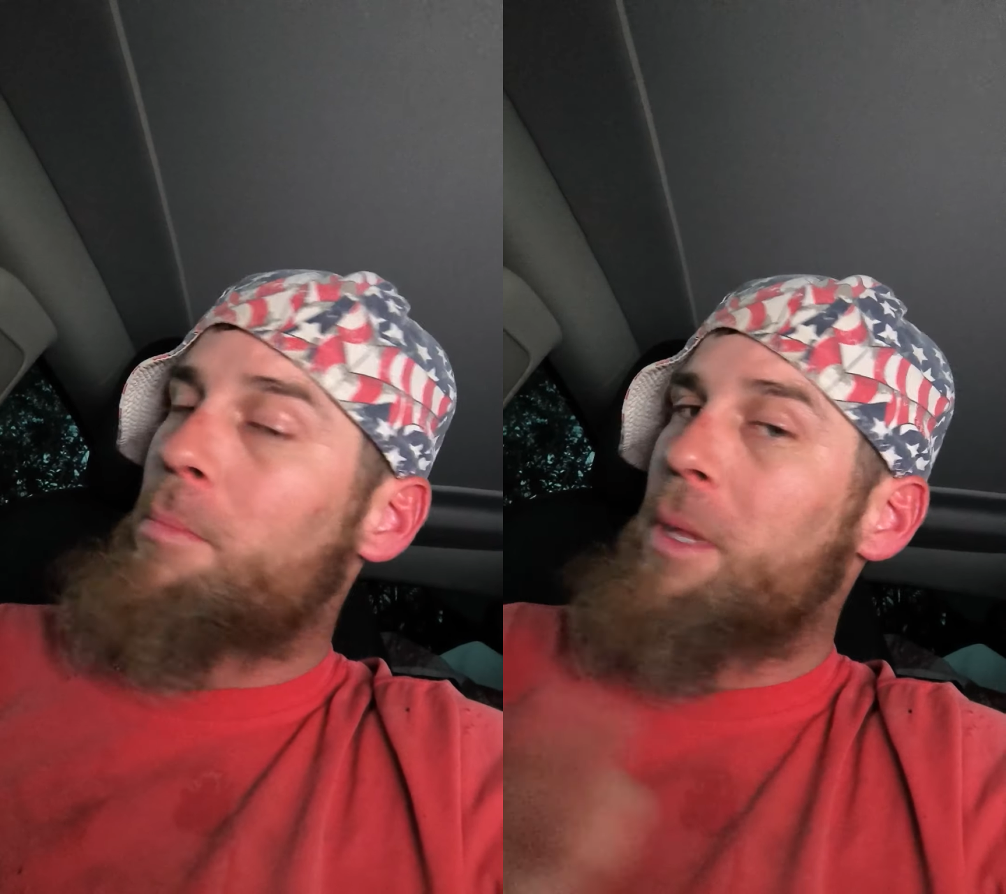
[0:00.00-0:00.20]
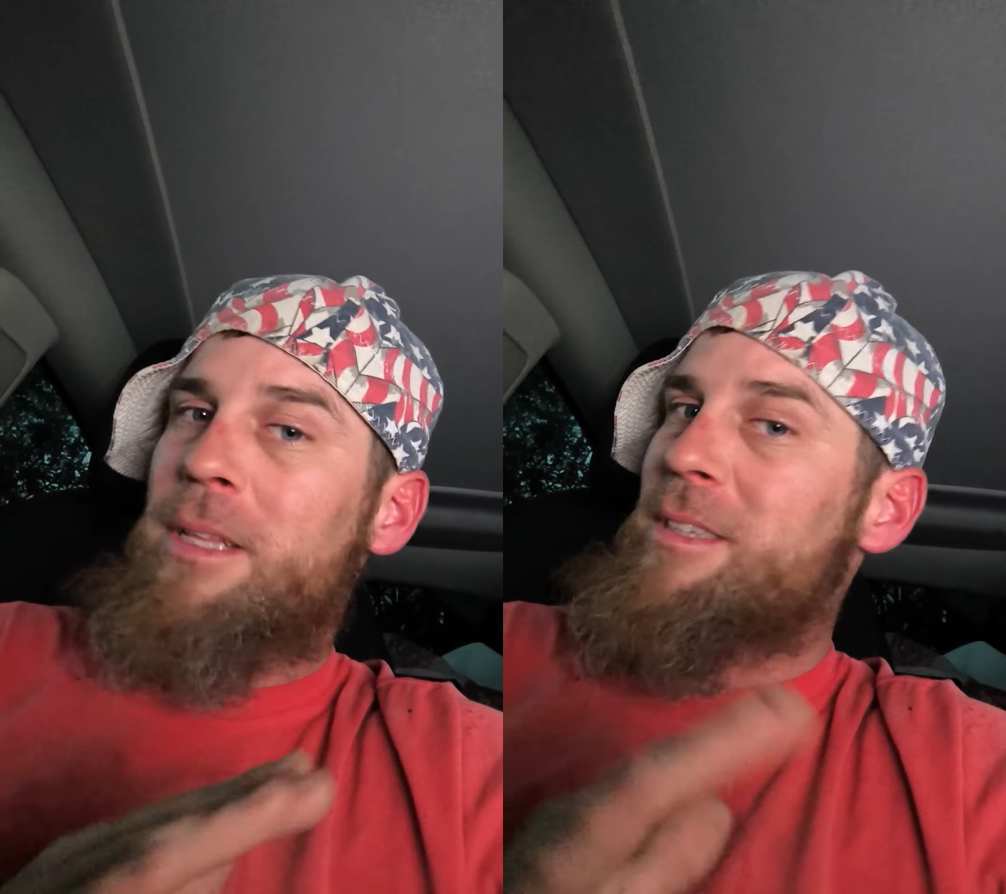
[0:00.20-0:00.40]

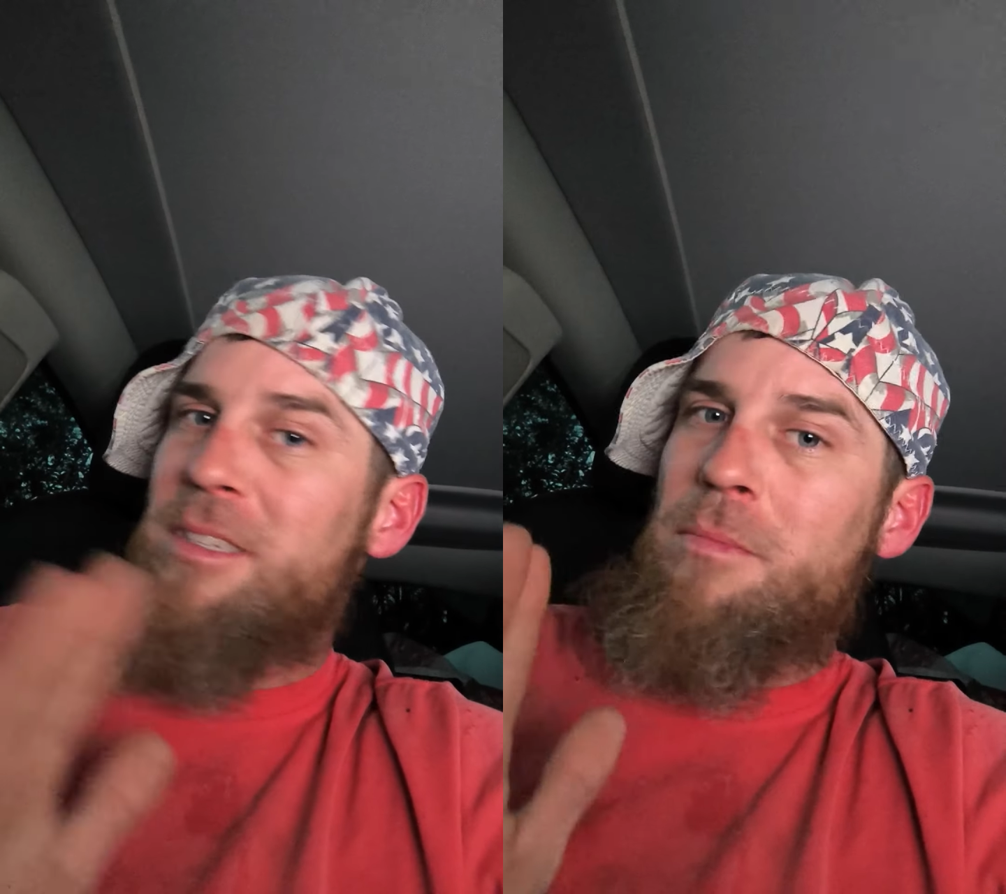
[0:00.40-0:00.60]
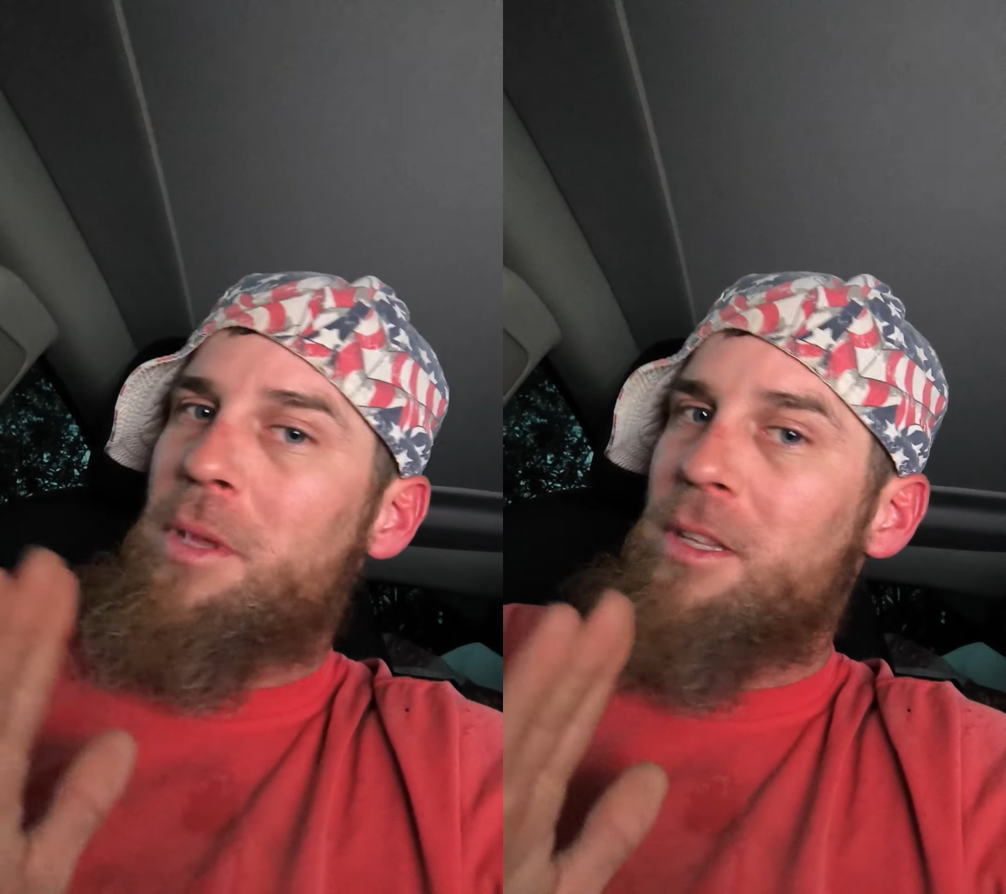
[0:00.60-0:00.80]
but it
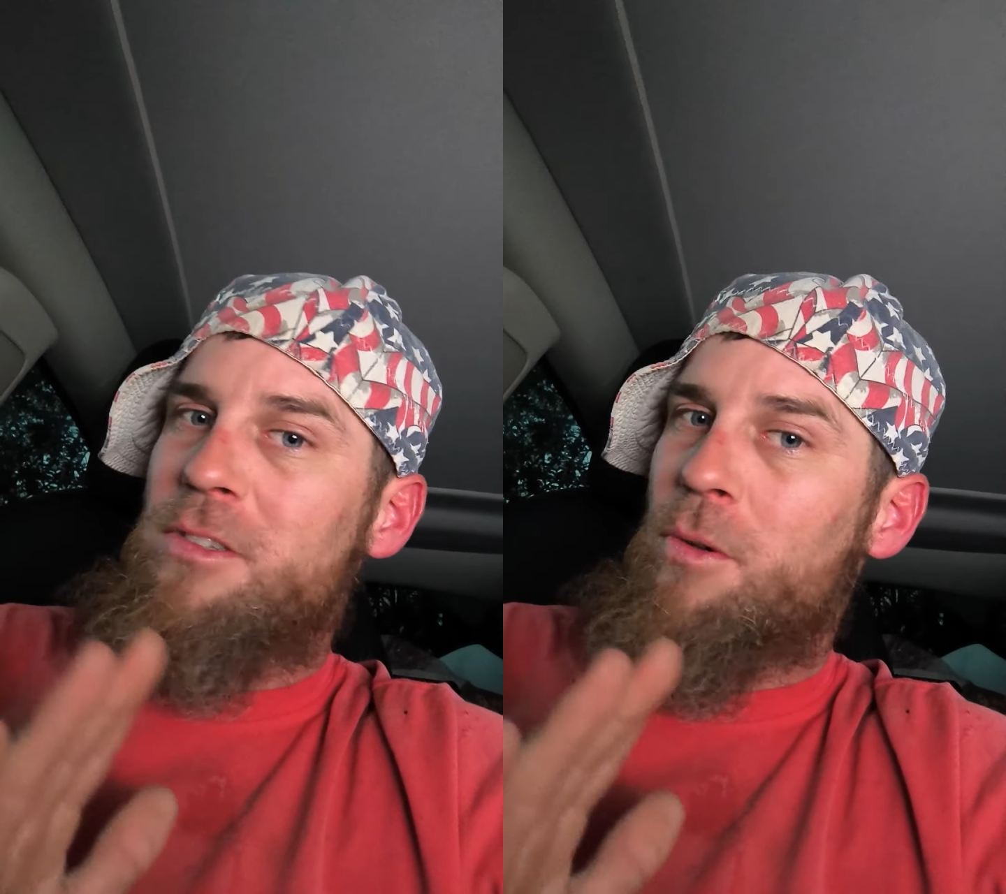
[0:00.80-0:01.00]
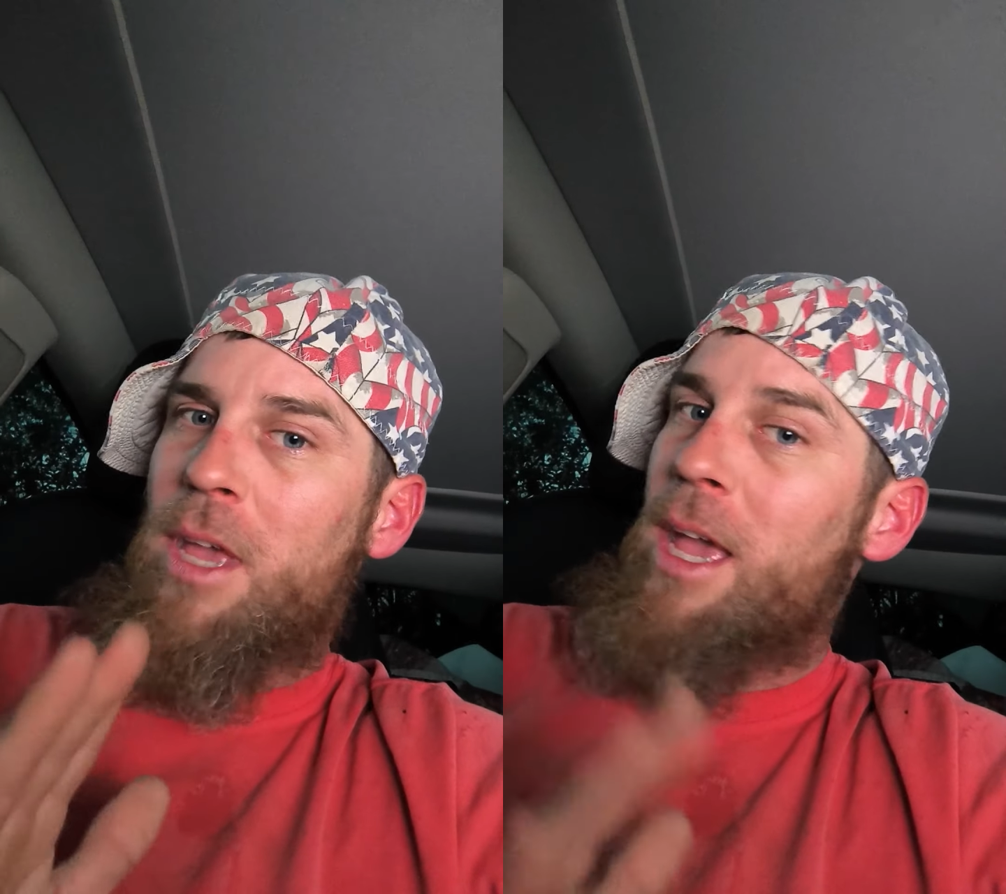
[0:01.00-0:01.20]
doesn't mean
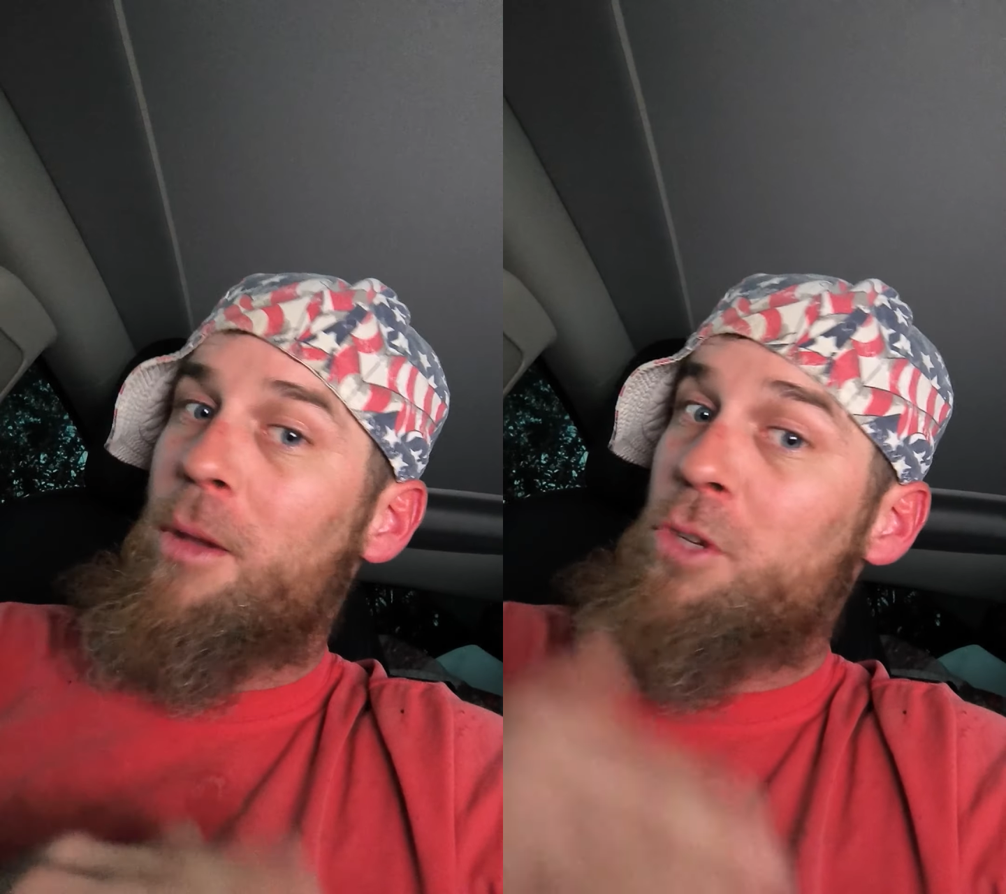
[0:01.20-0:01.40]
it's okay,